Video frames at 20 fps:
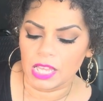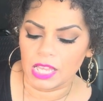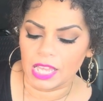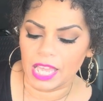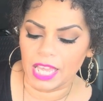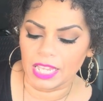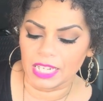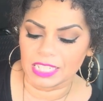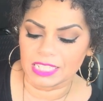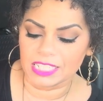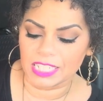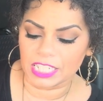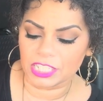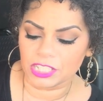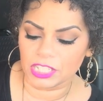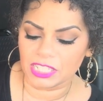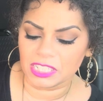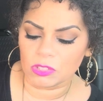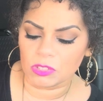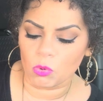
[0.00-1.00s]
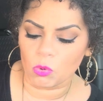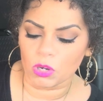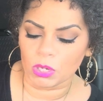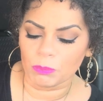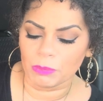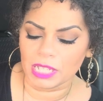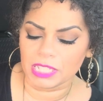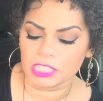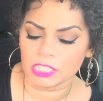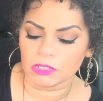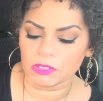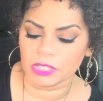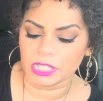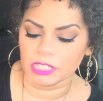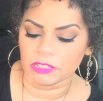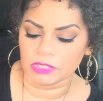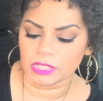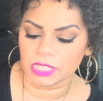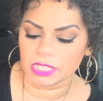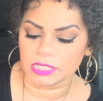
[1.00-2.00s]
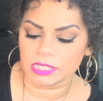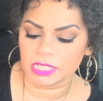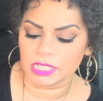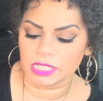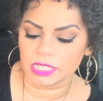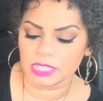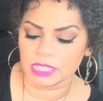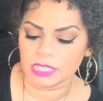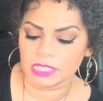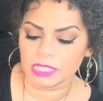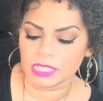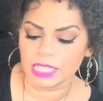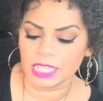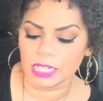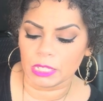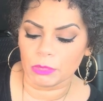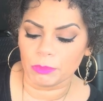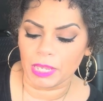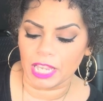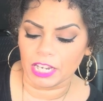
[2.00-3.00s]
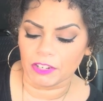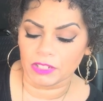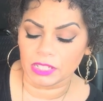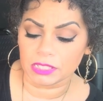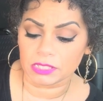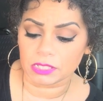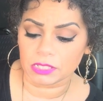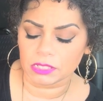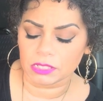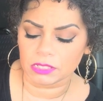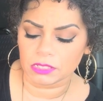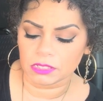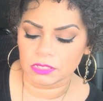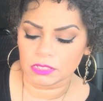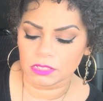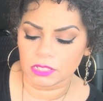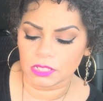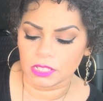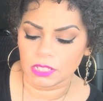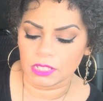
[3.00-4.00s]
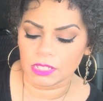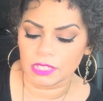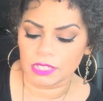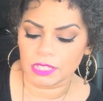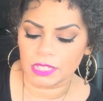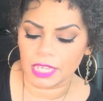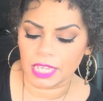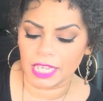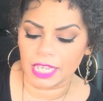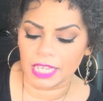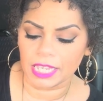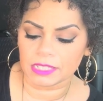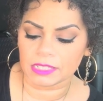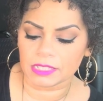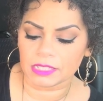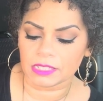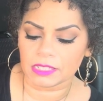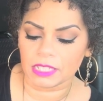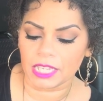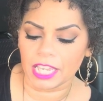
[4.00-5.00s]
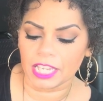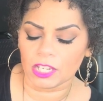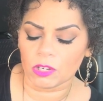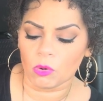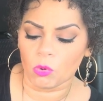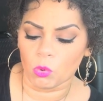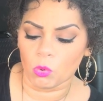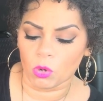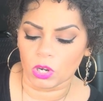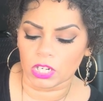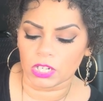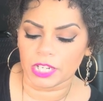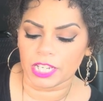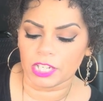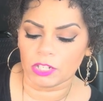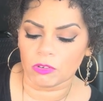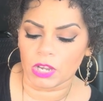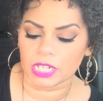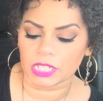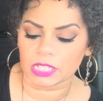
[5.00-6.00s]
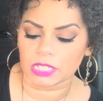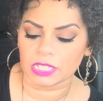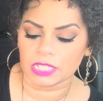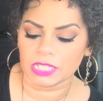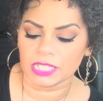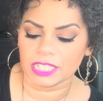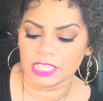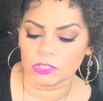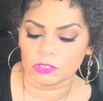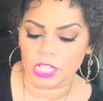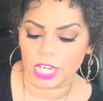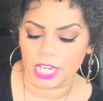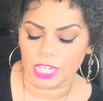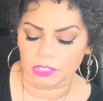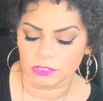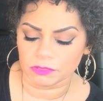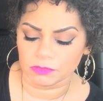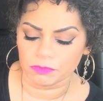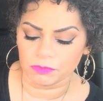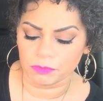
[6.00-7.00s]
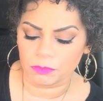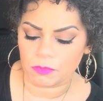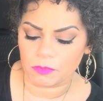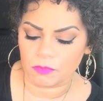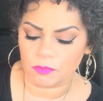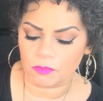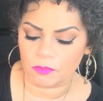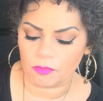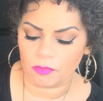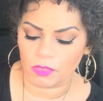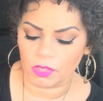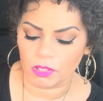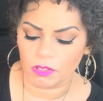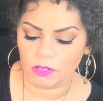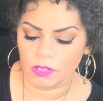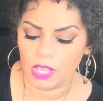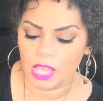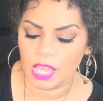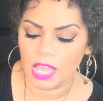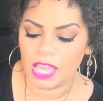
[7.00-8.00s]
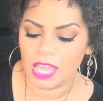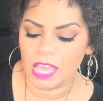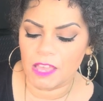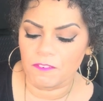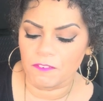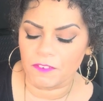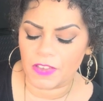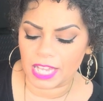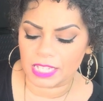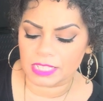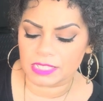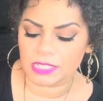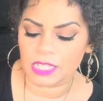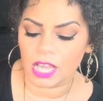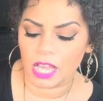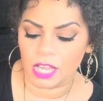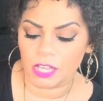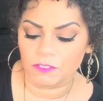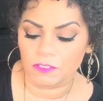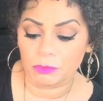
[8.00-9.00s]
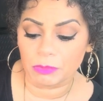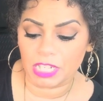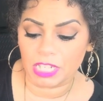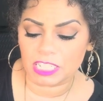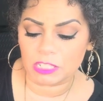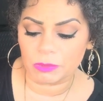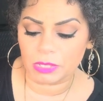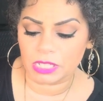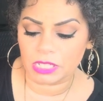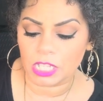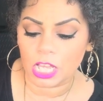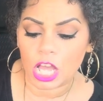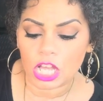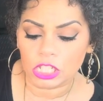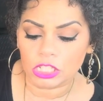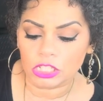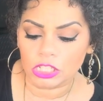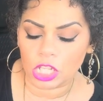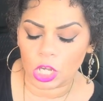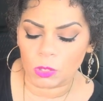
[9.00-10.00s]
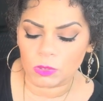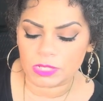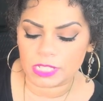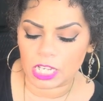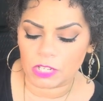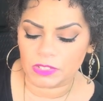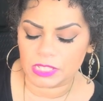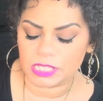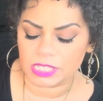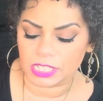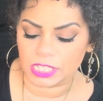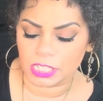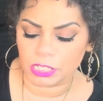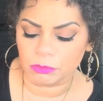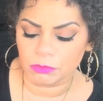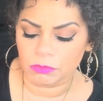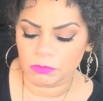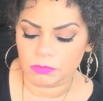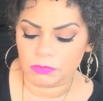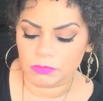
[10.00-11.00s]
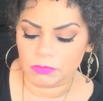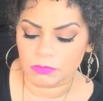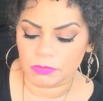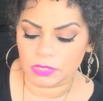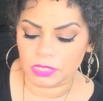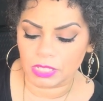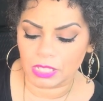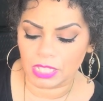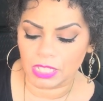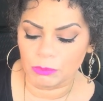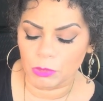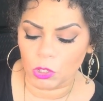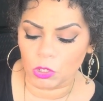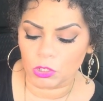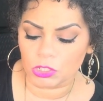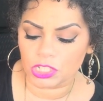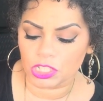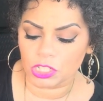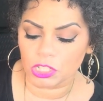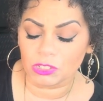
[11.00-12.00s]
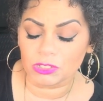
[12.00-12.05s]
An addiction or mental illness in a parent and or a chronically ill child. Effects of enmeshment: low self-esteem, emotional